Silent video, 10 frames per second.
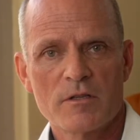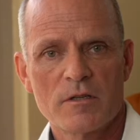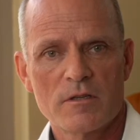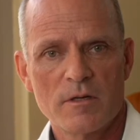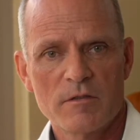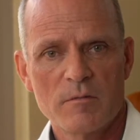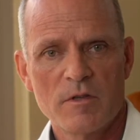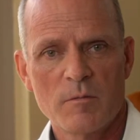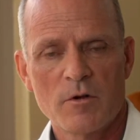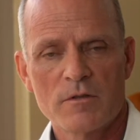and this seems to
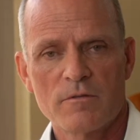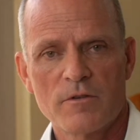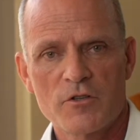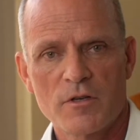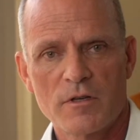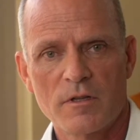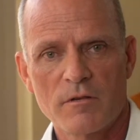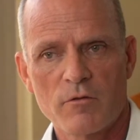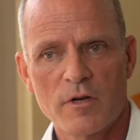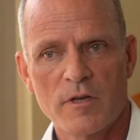be the most efficient
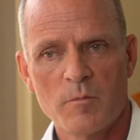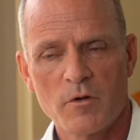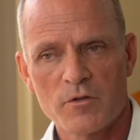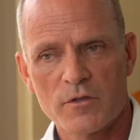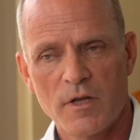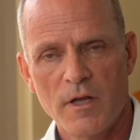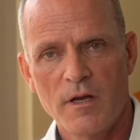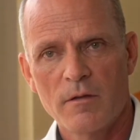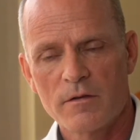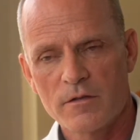delivery and the most
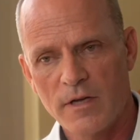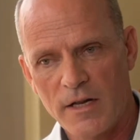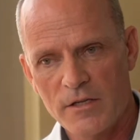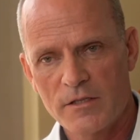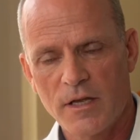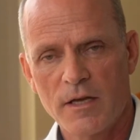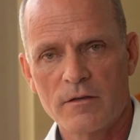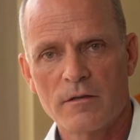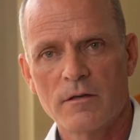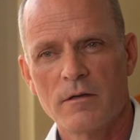steady
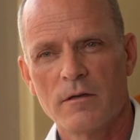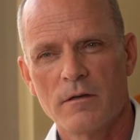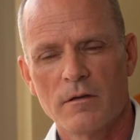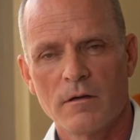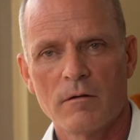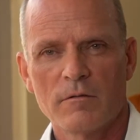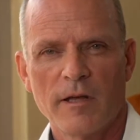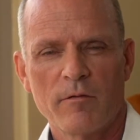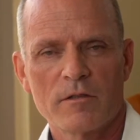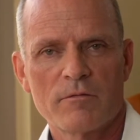state of
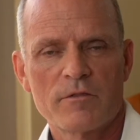levels of